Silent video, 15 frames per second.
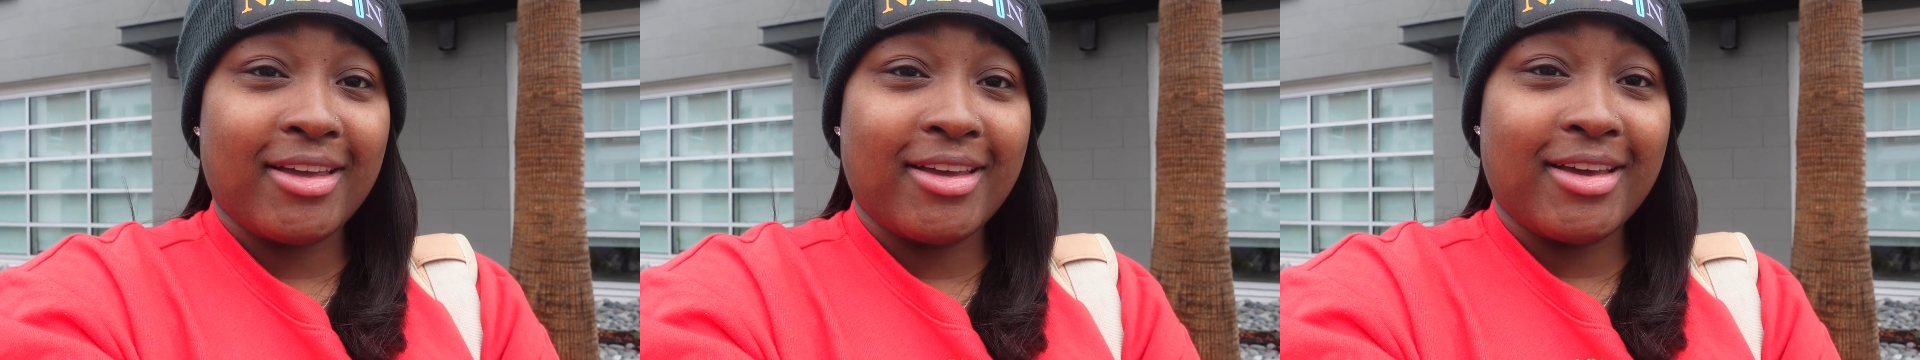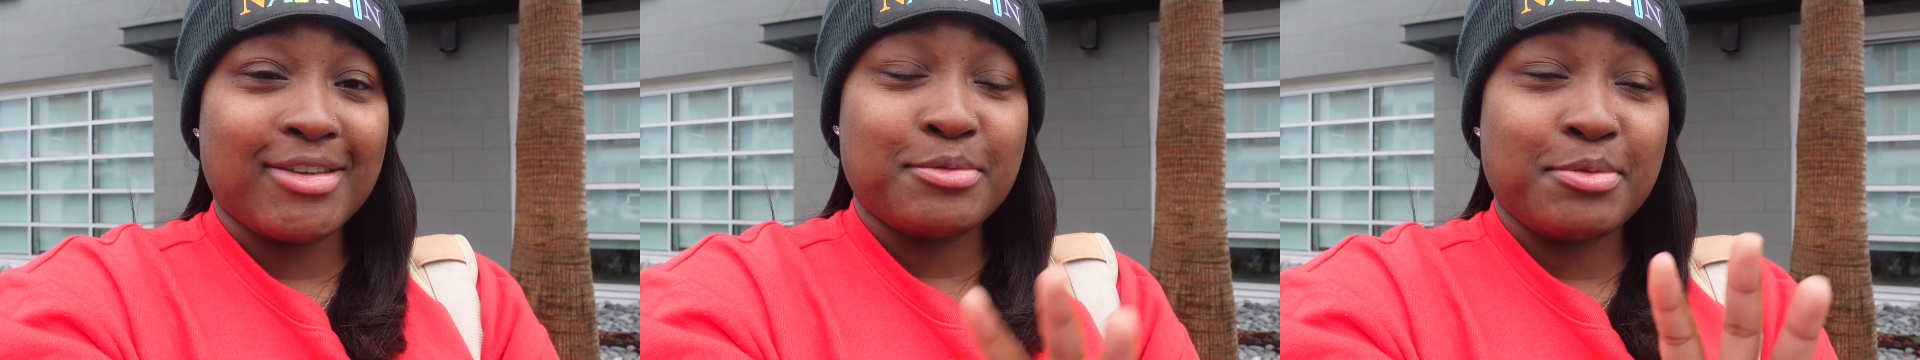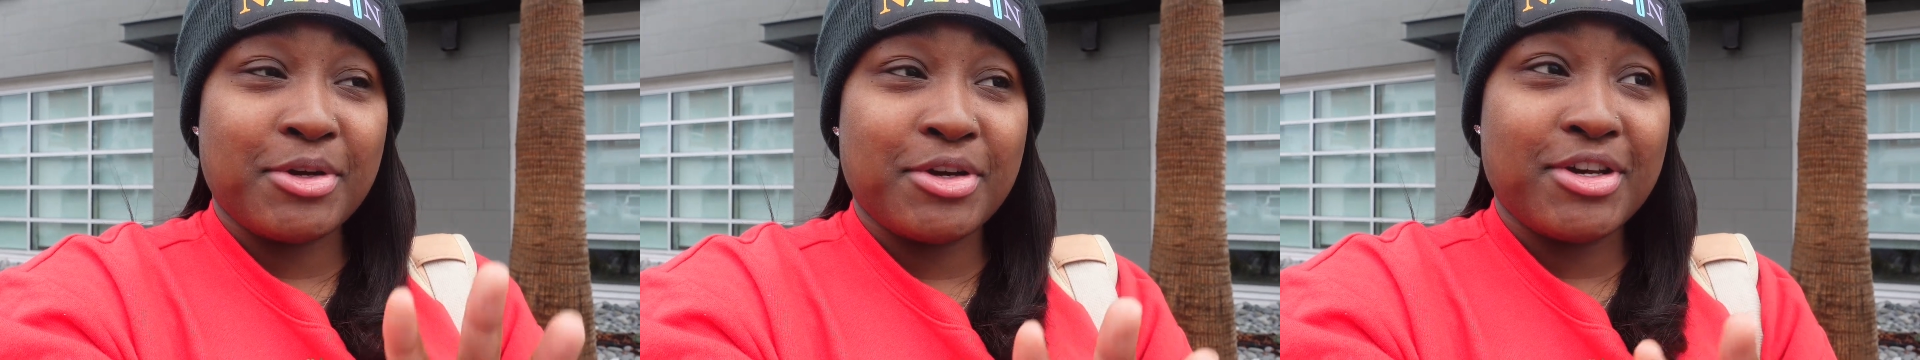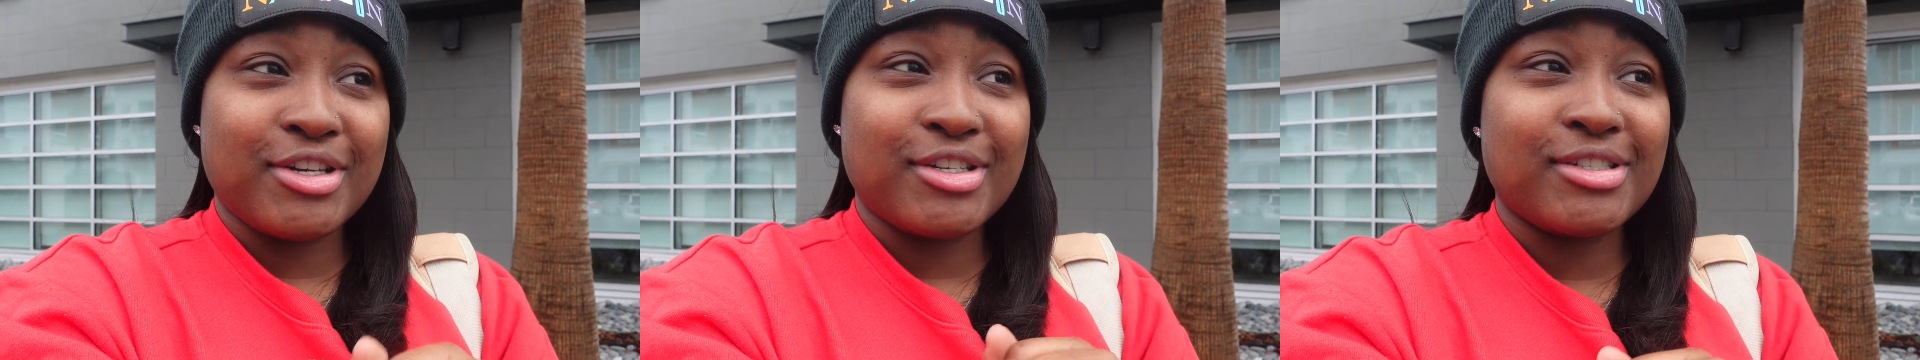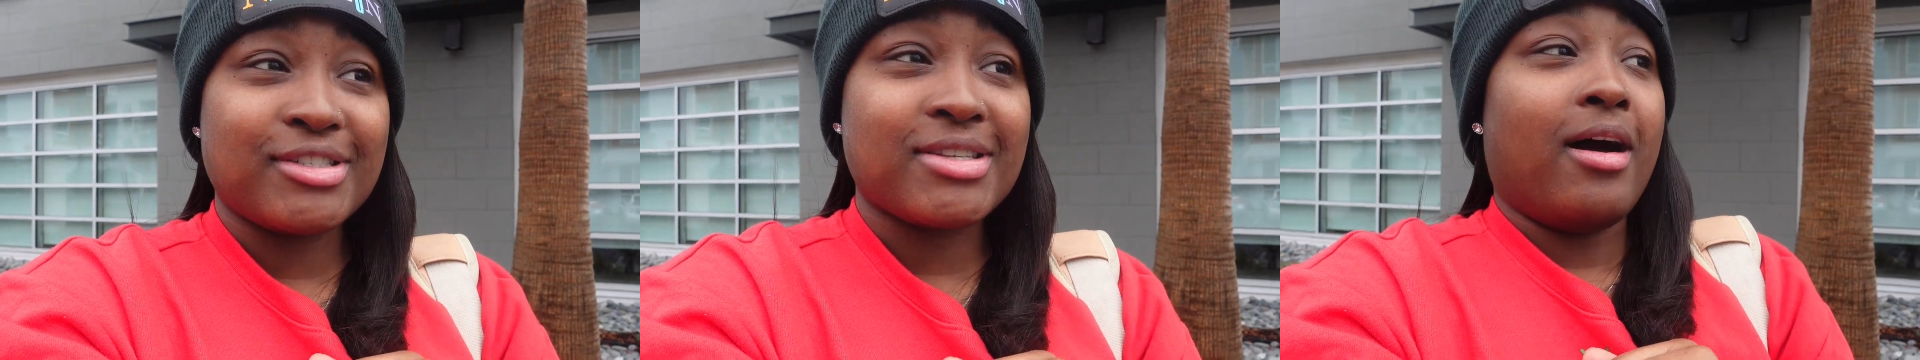
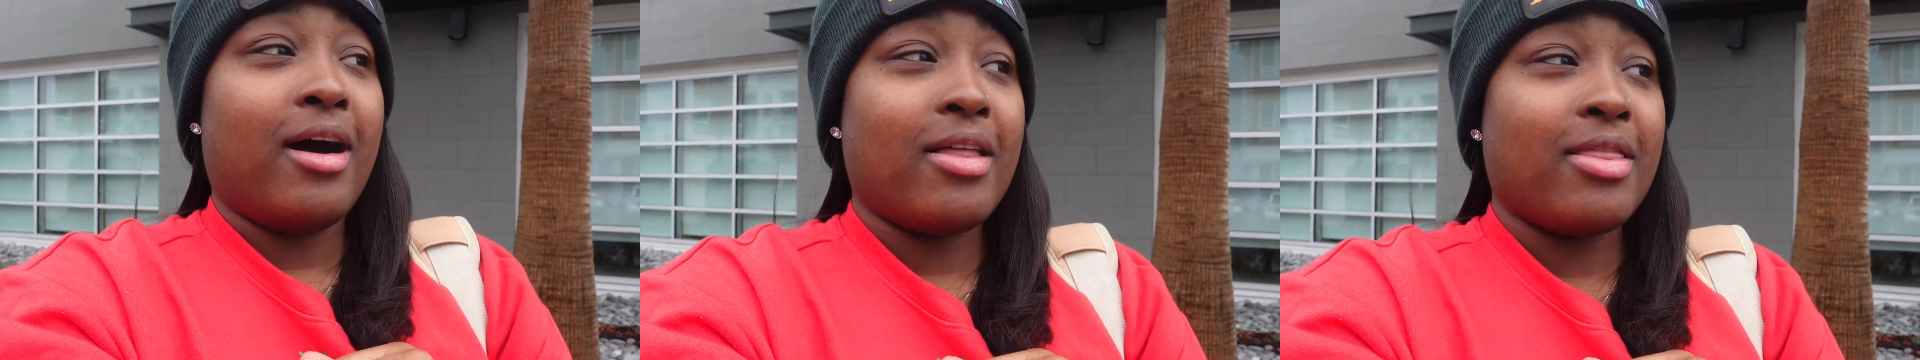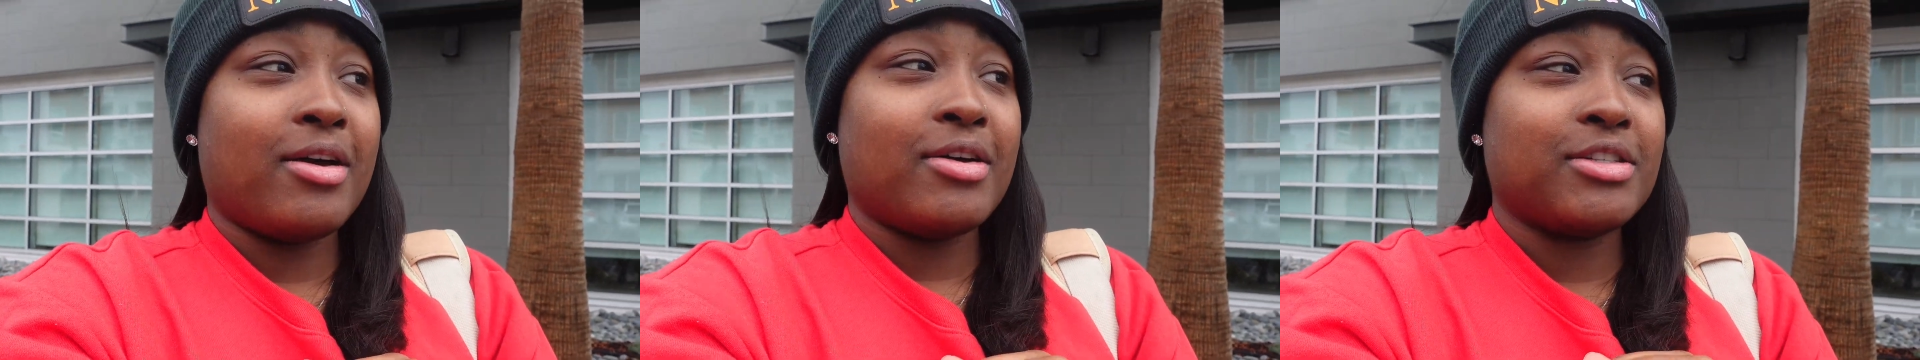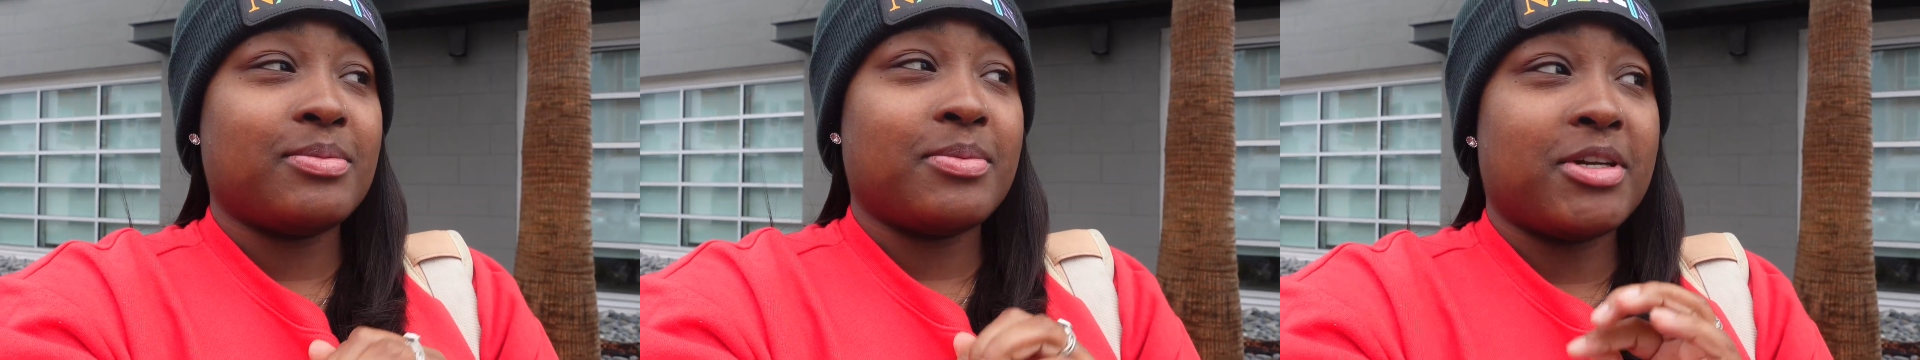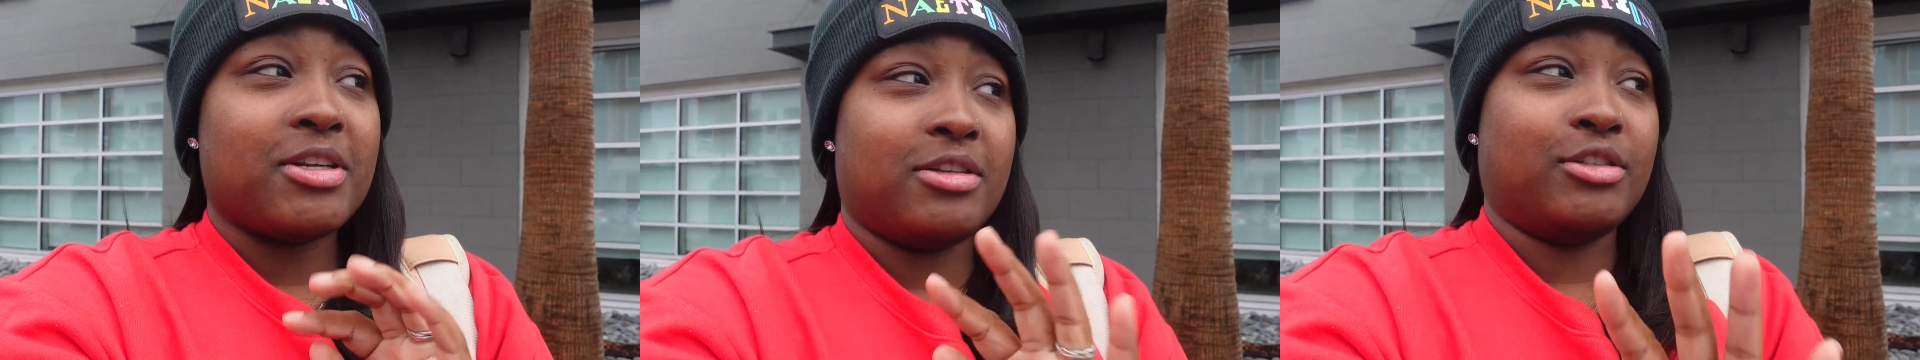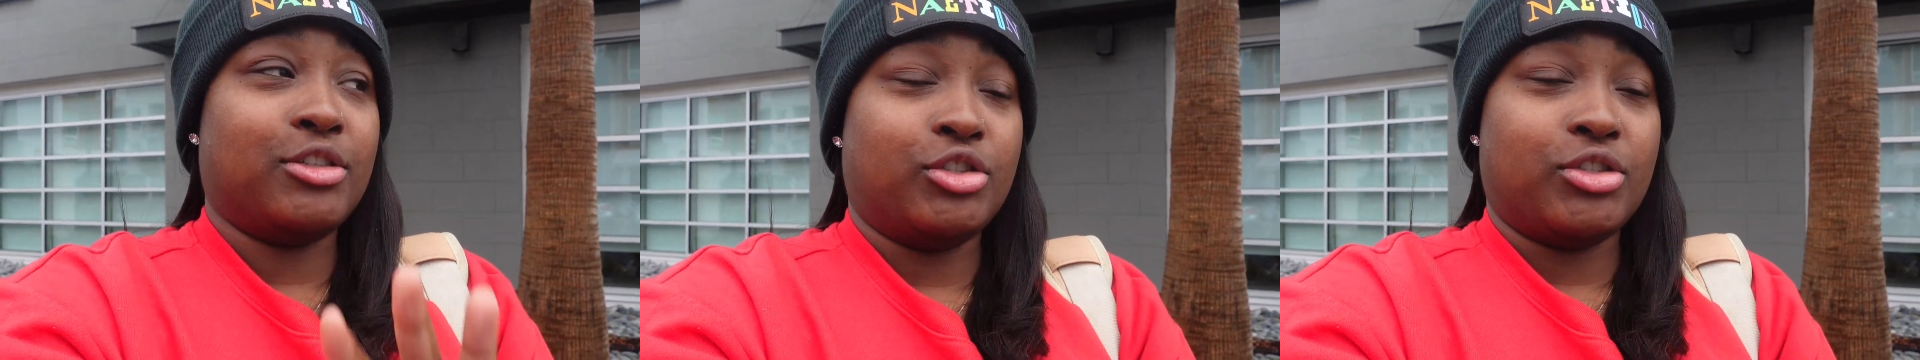experience although it's been a
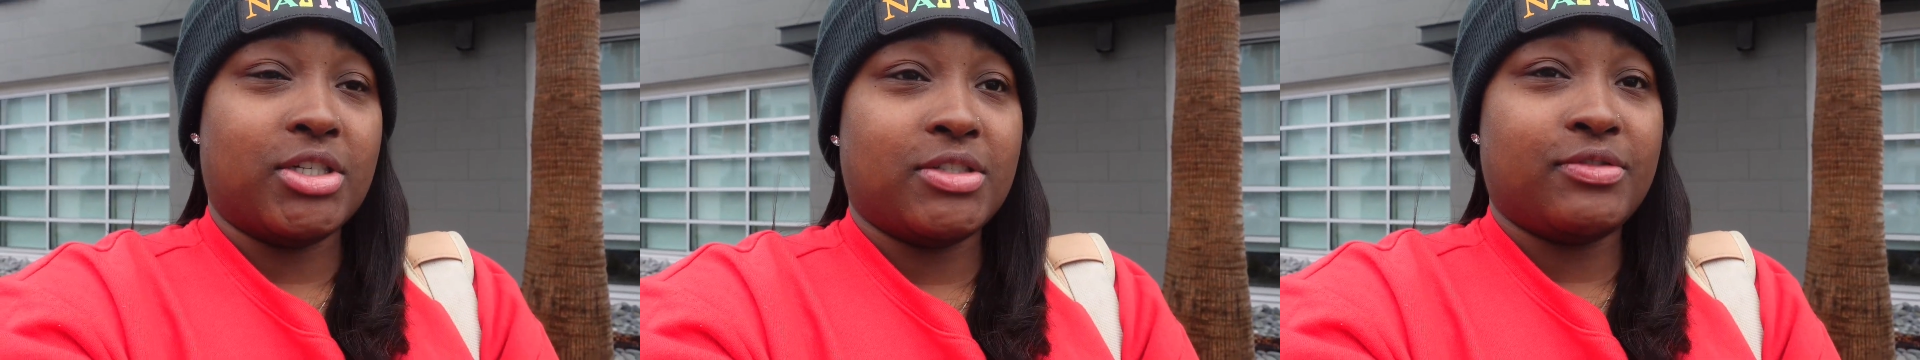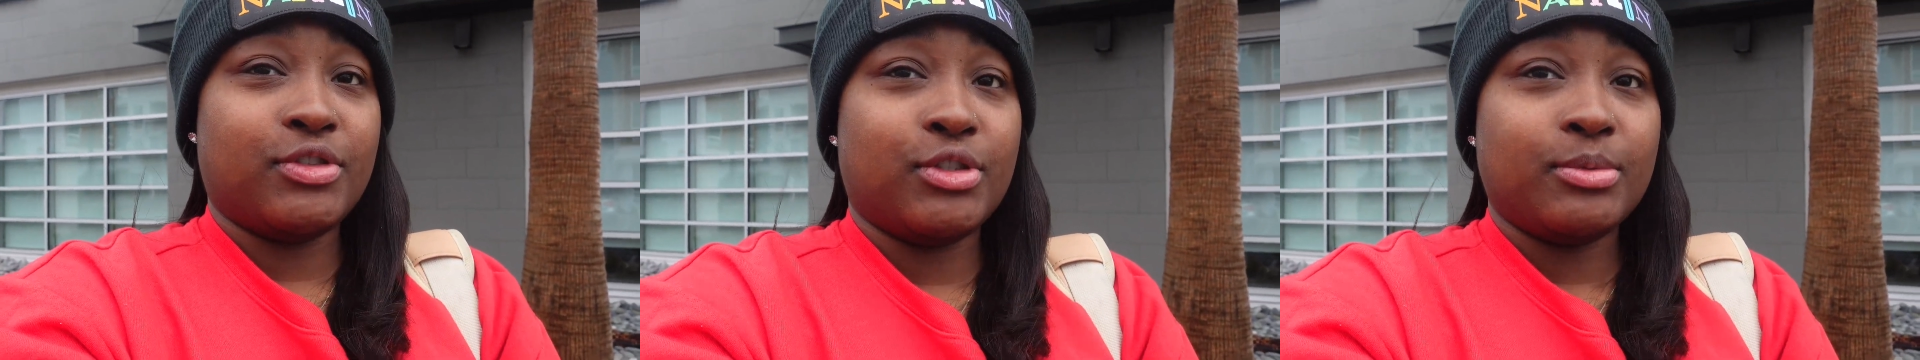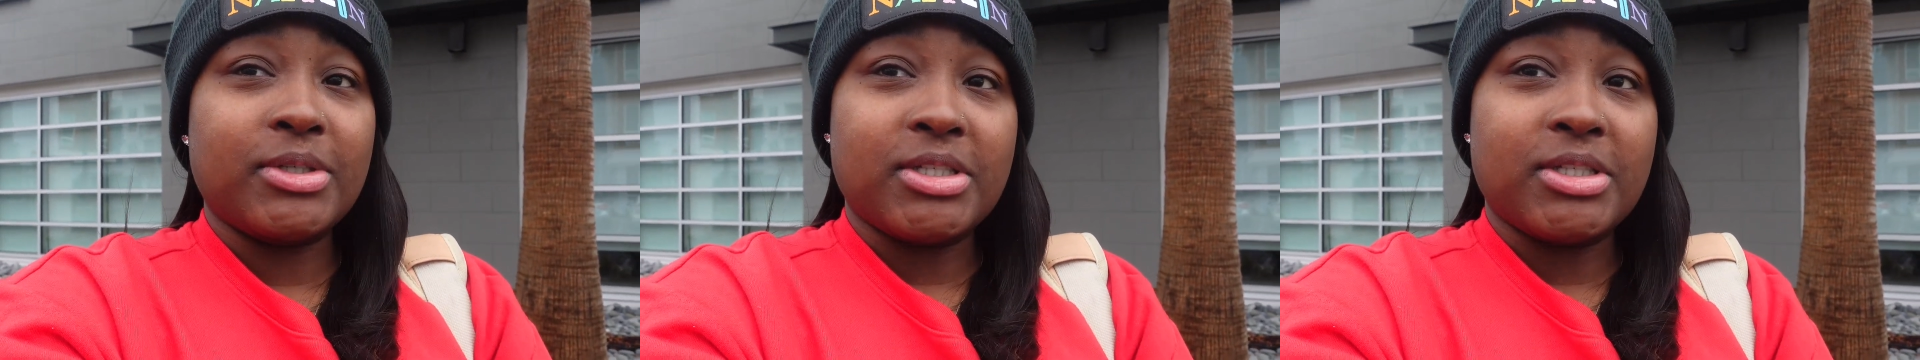little stressful